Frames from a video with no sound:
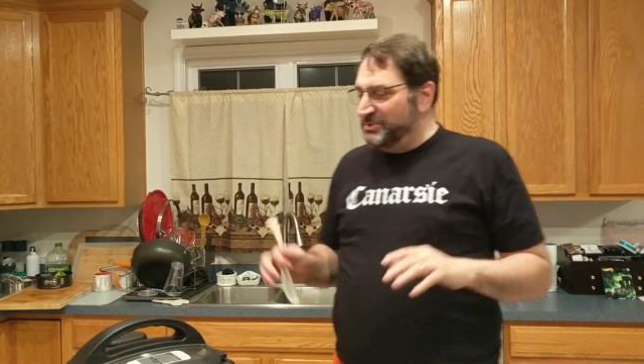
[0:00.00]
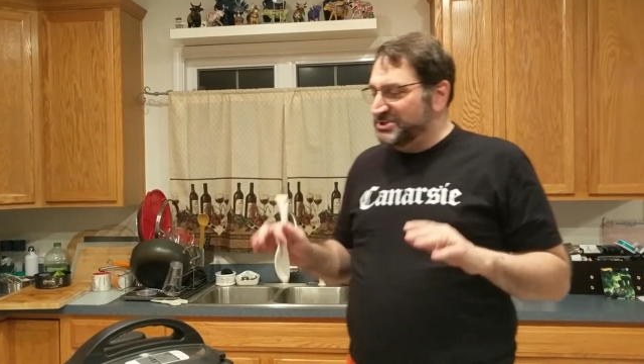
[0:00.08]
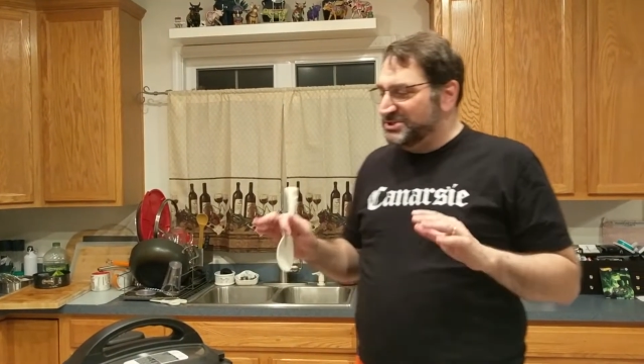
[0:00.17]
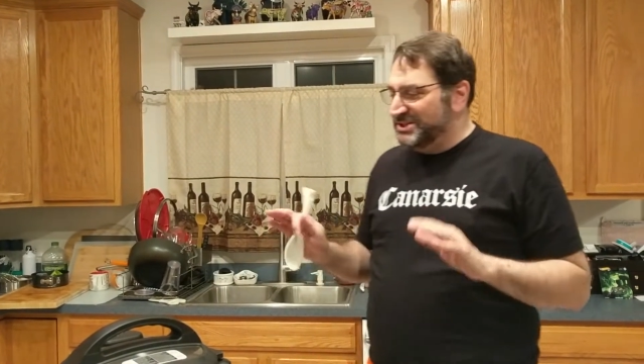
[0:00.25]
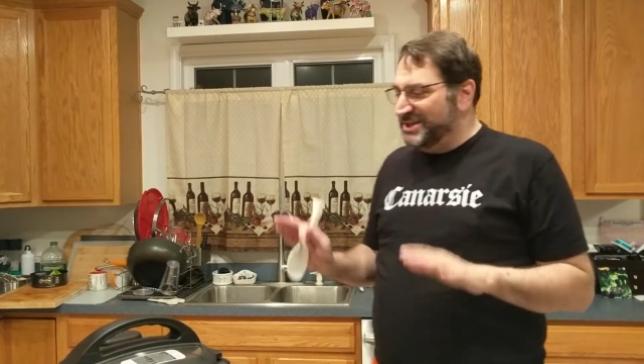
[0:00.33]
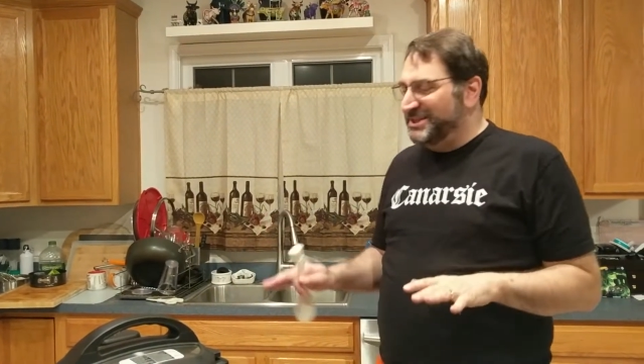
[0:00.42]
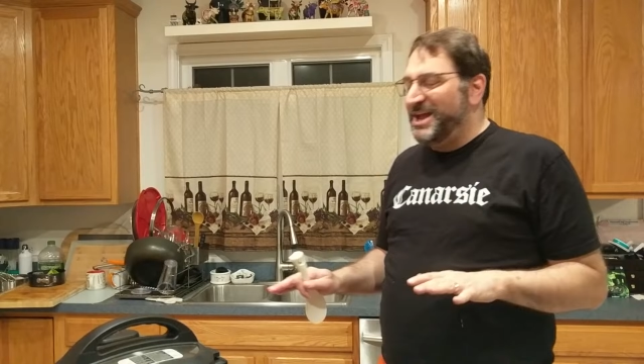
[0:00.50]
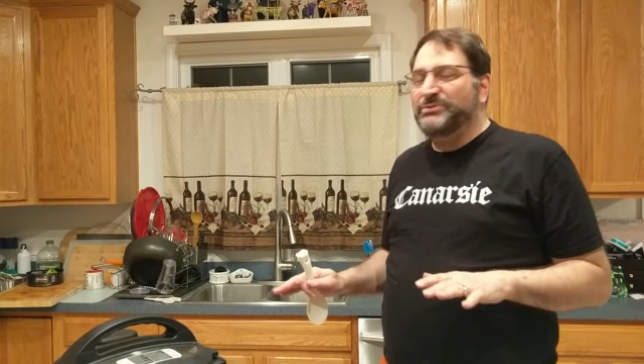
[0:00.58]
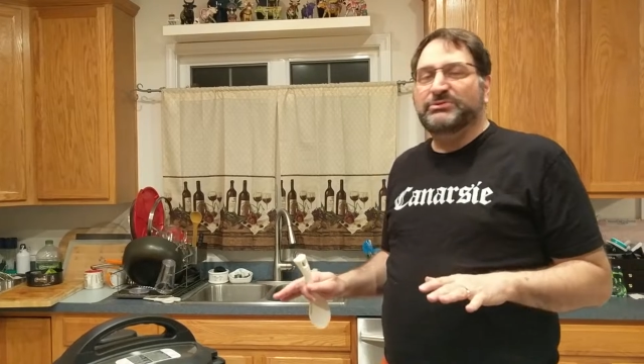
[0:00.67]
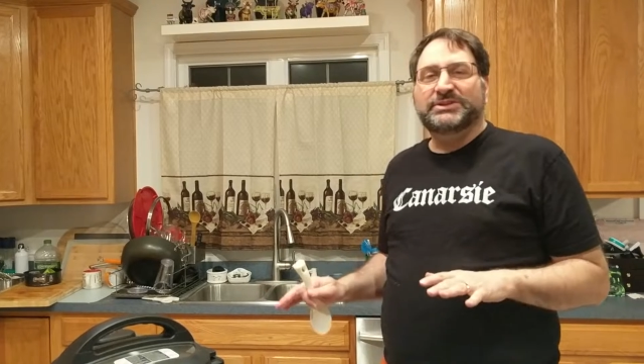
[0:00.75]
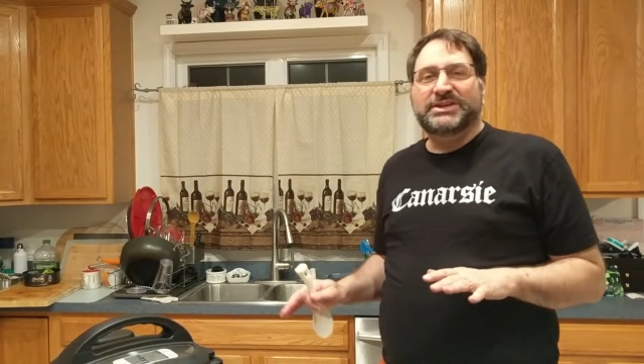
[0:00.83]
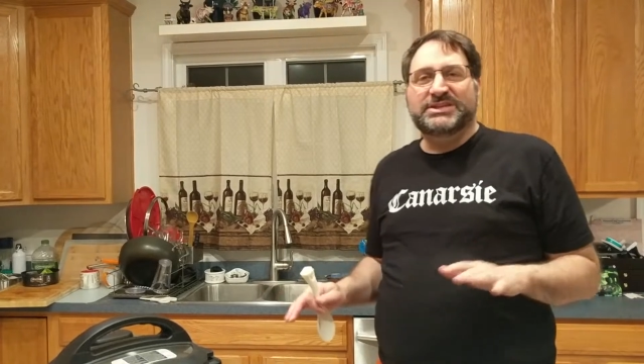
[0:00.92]
And we're just going to let
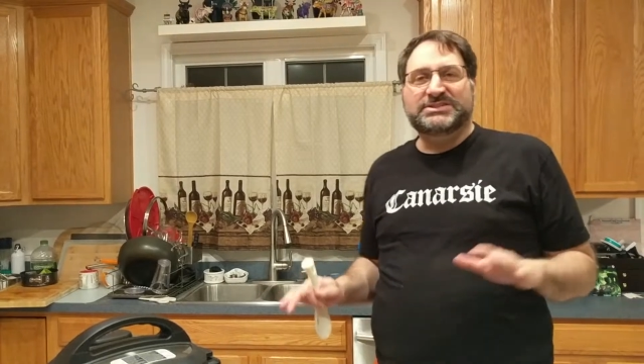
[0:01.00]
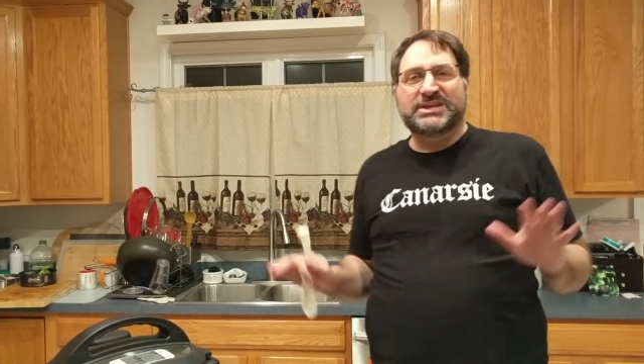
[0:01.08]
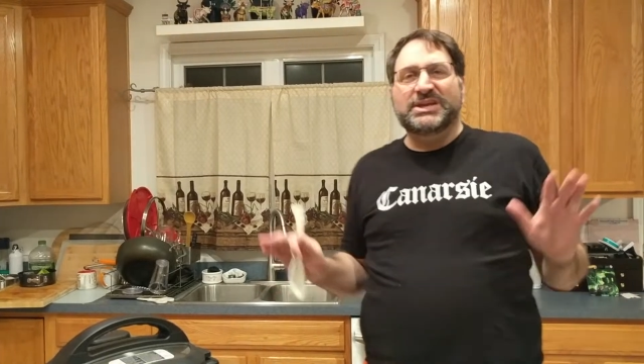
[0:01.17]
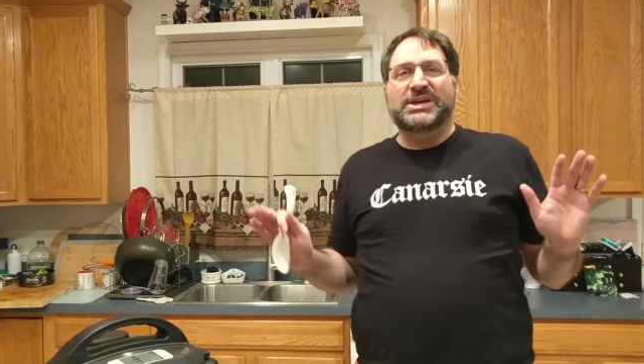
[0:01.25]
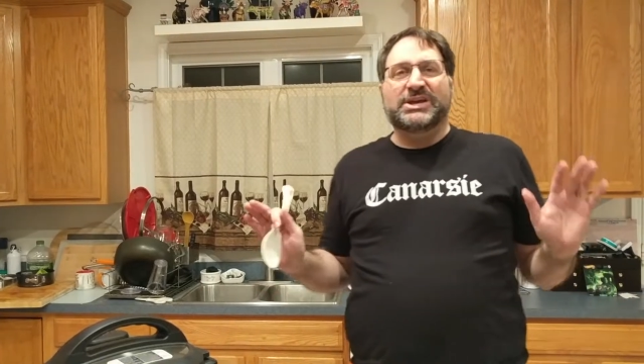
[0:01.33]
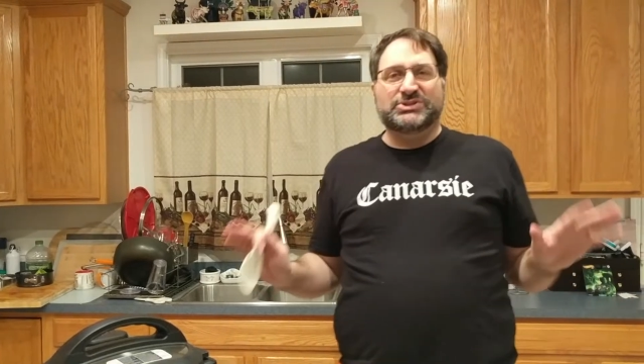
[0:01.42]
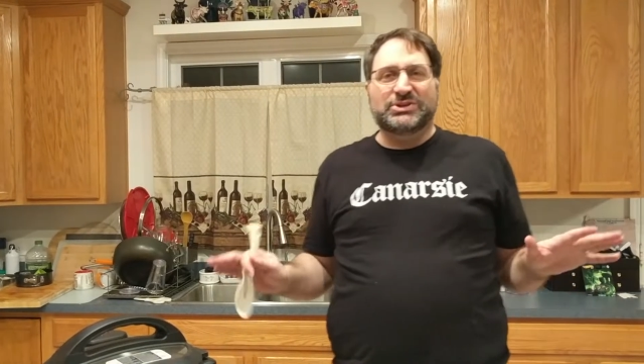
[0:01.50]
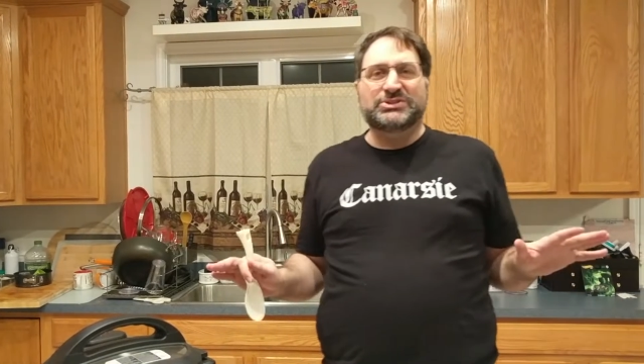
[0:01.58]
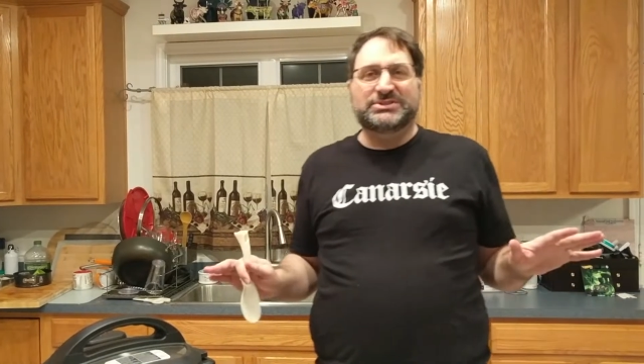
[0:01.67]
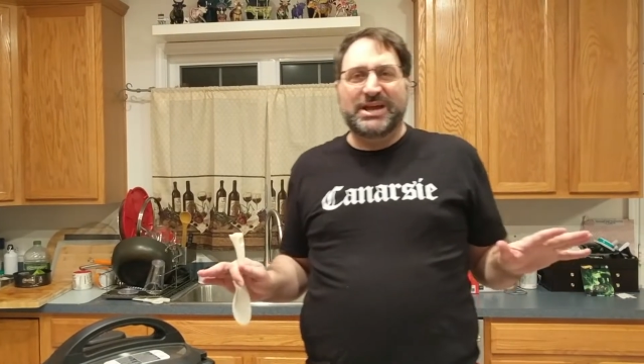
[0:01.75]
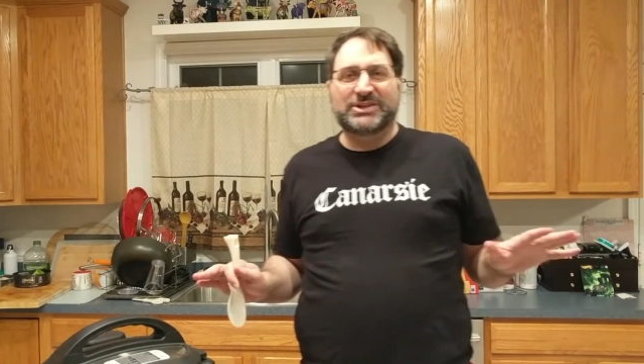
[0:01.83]
that release. It shouldn't